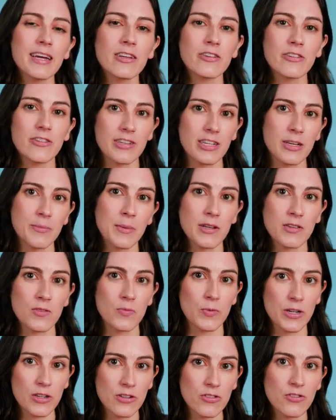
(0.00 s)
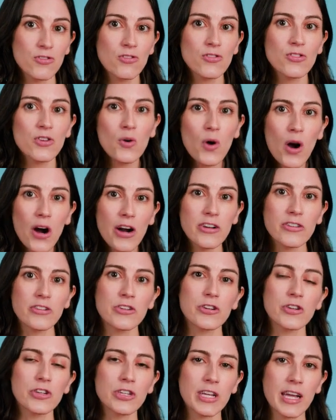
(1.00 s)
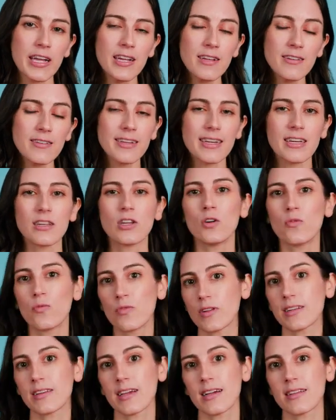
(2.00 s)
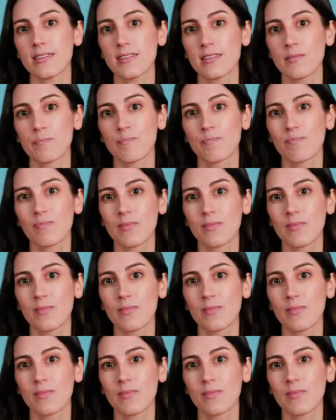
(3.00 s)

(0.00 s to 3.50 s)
and or team has worked so hard to create and hopefully test.